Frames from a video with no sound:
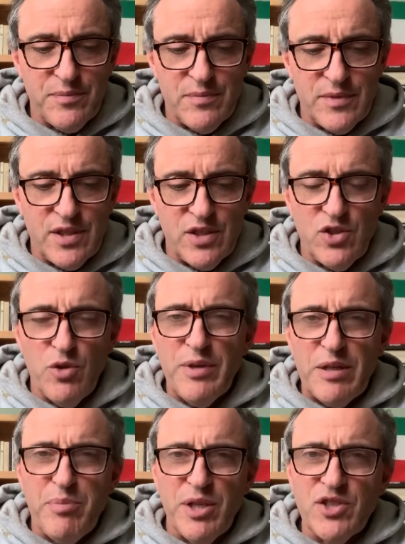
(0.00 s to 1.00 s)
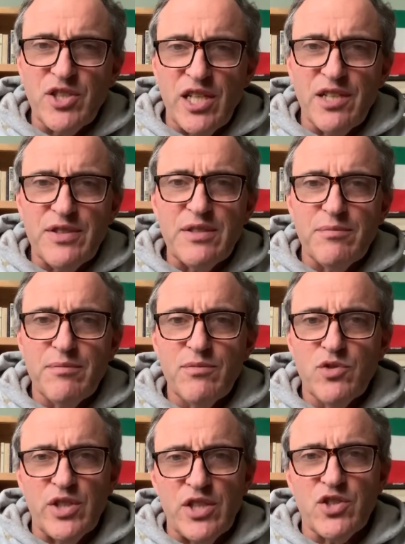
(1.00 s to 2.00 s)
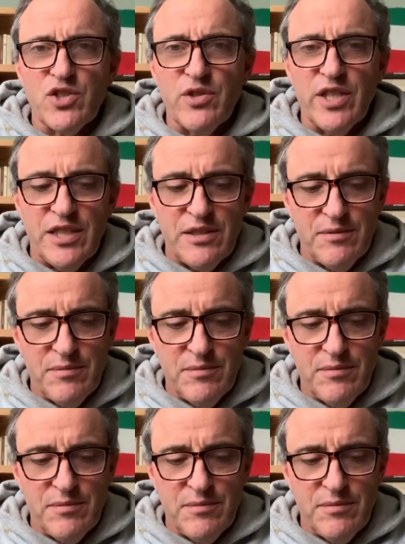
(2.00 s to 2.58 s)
He says, don't make punch out of it. Drink it straight.